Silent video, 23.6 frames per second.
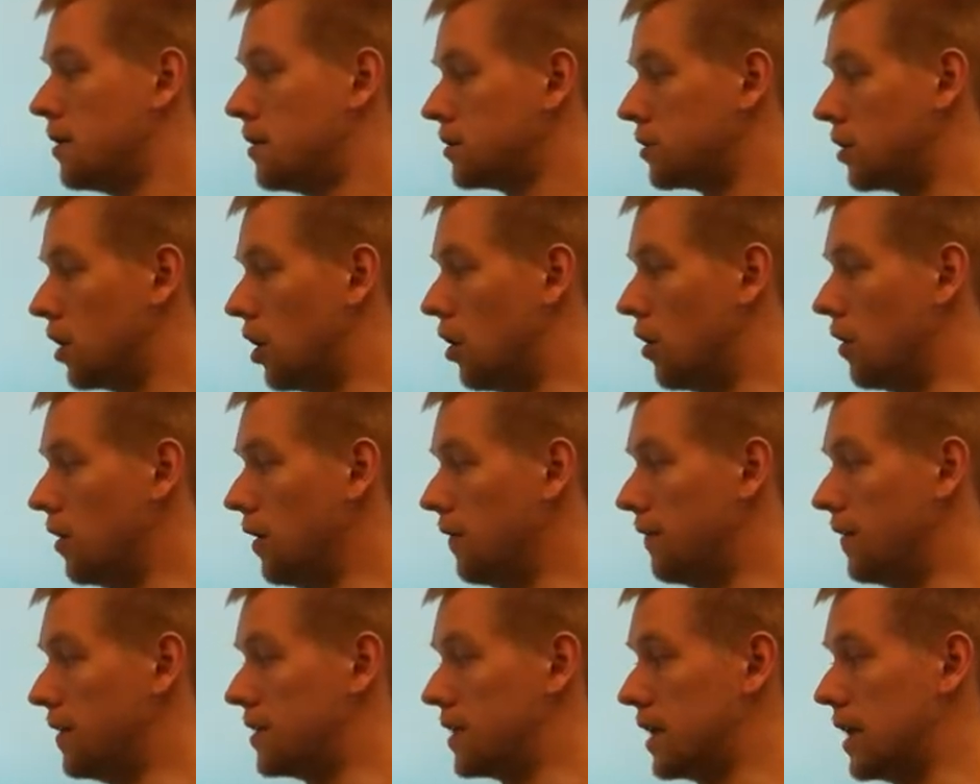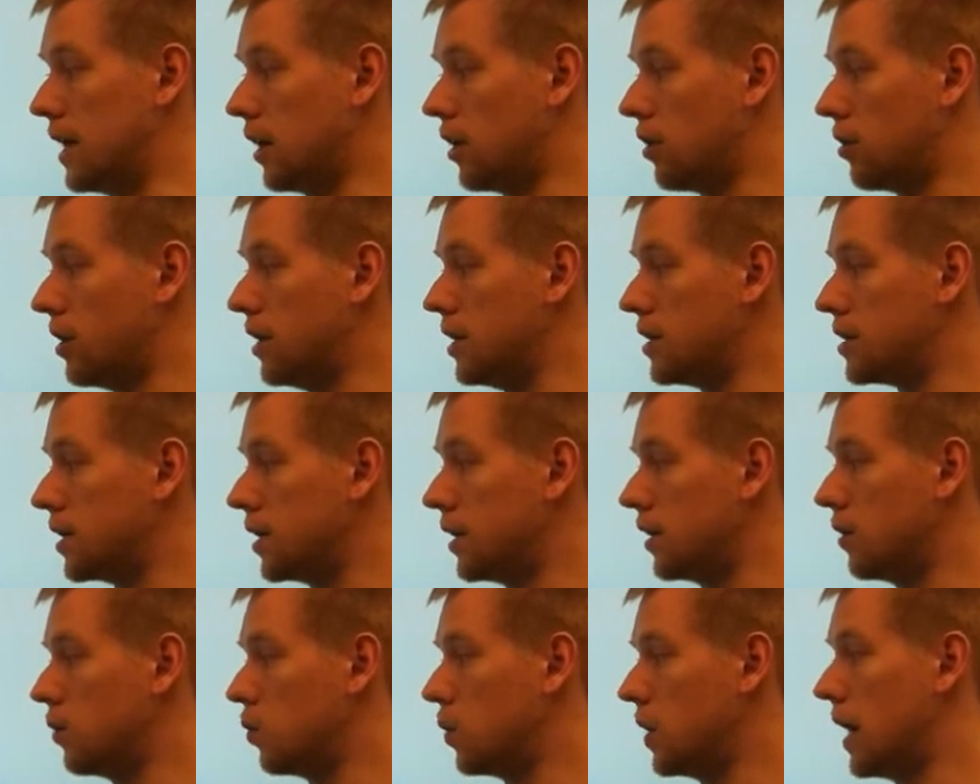So if it's
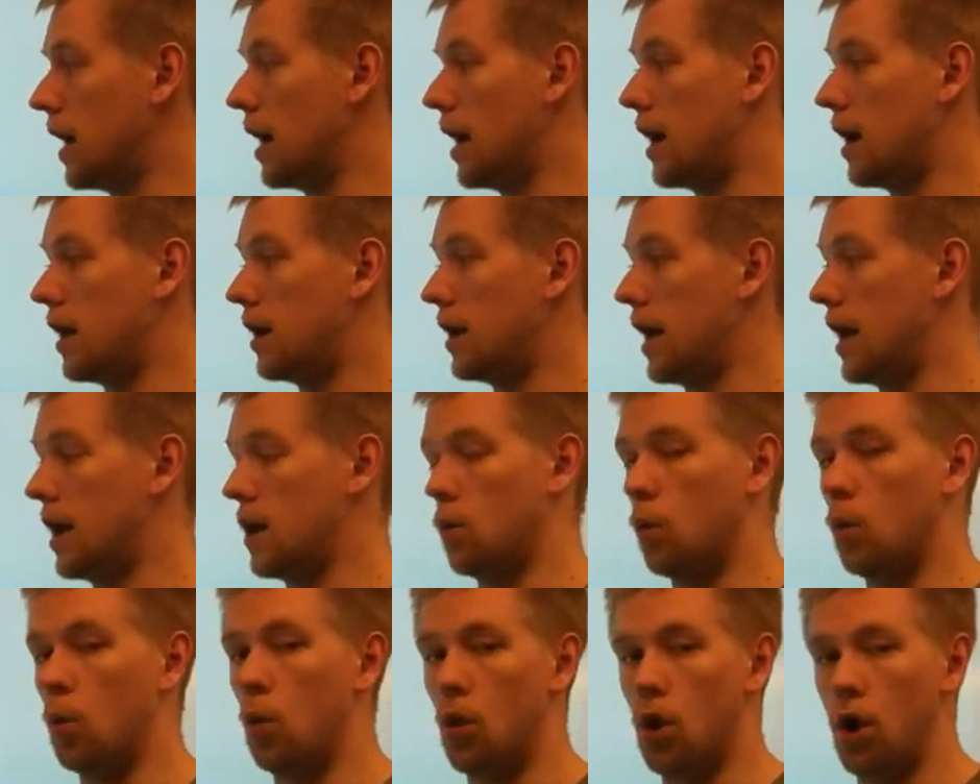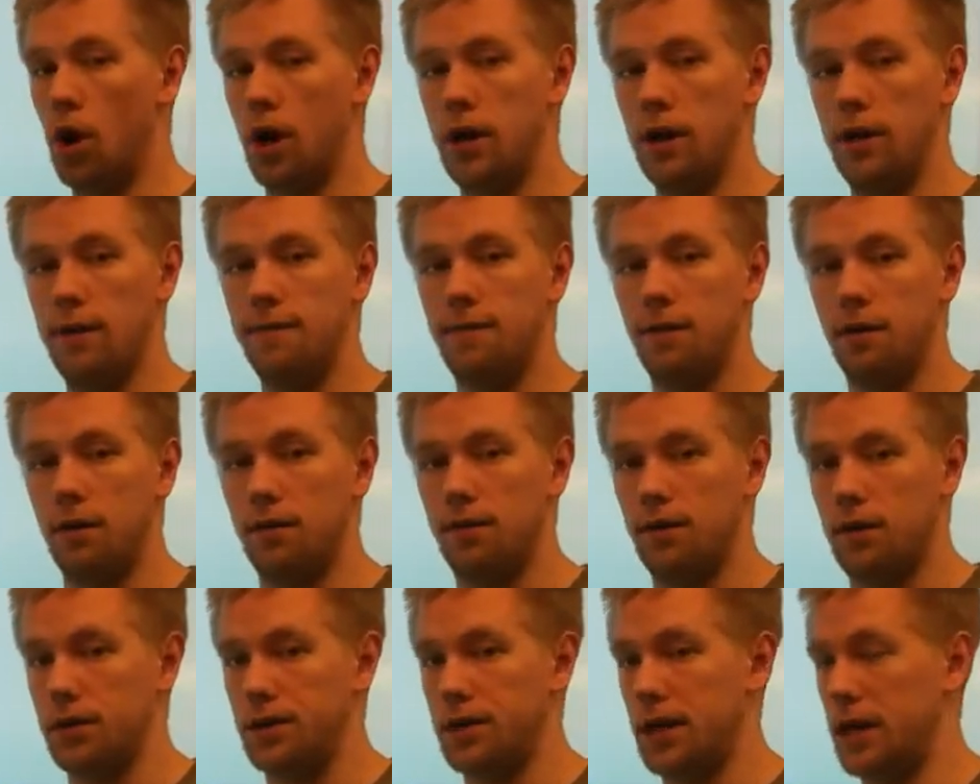increasing, we had a 1 in front
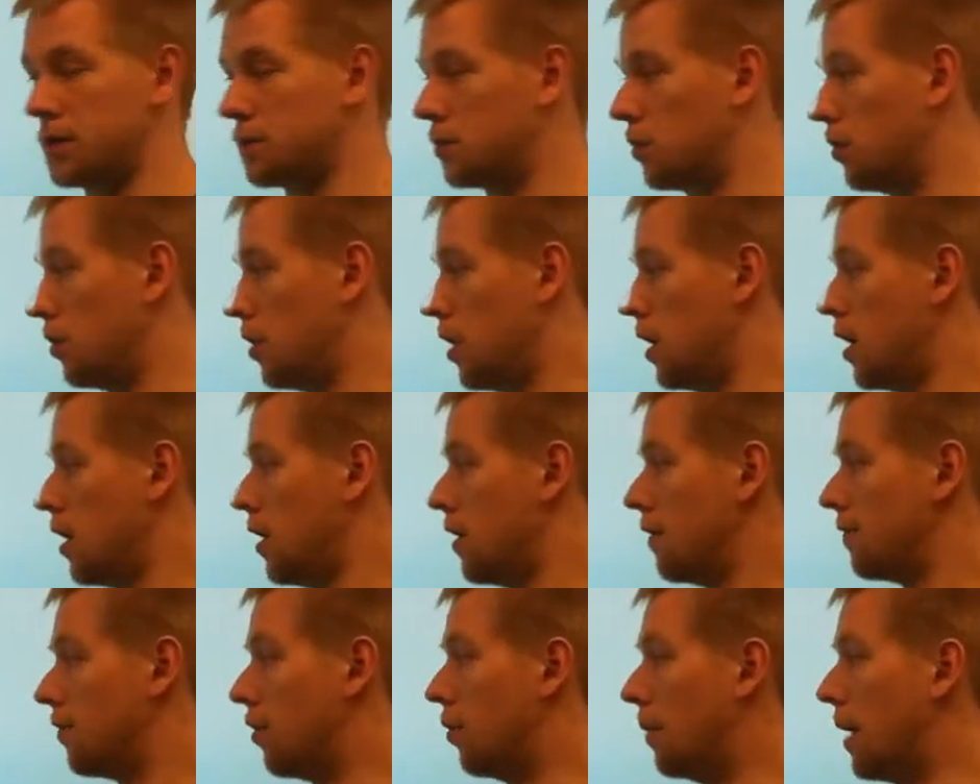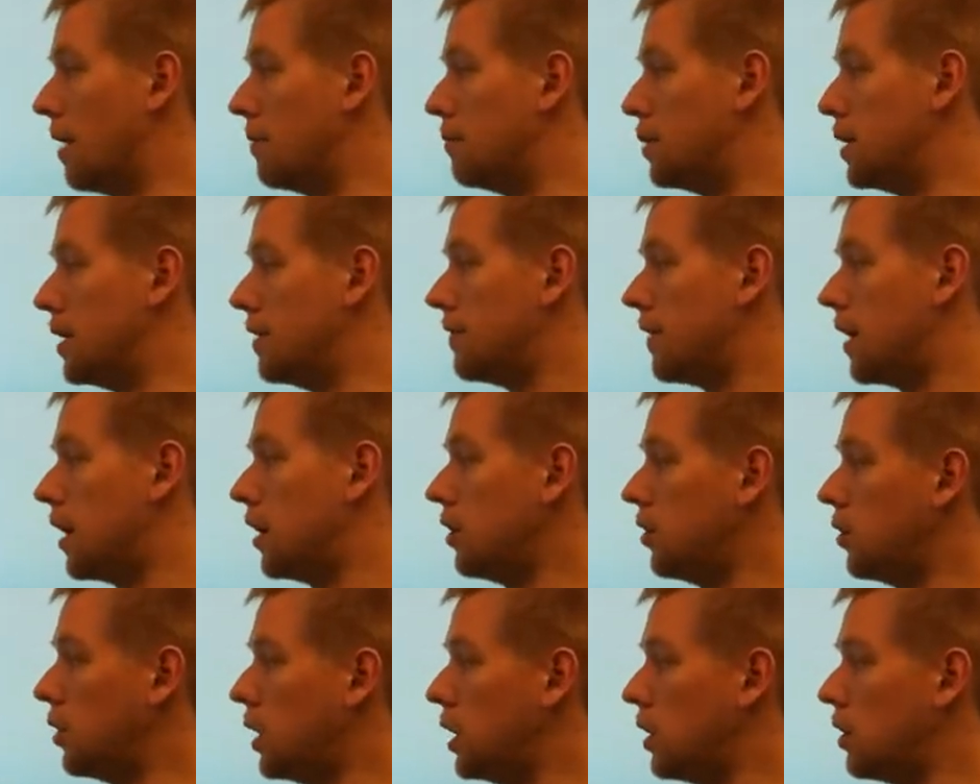of our decimal. For my b
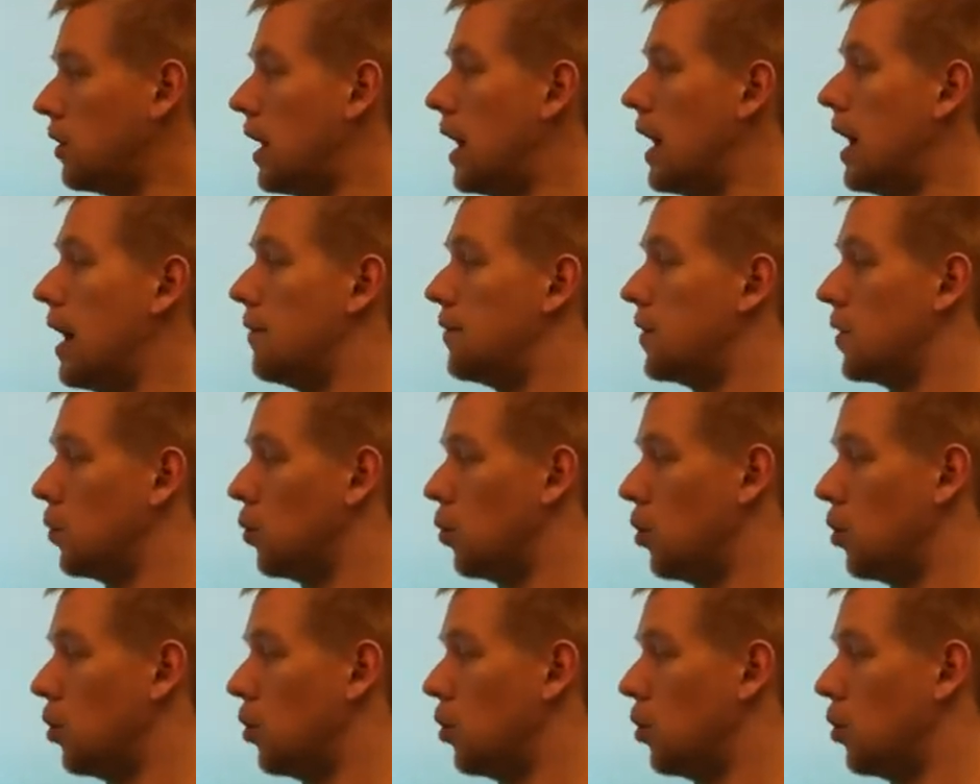value here, I have a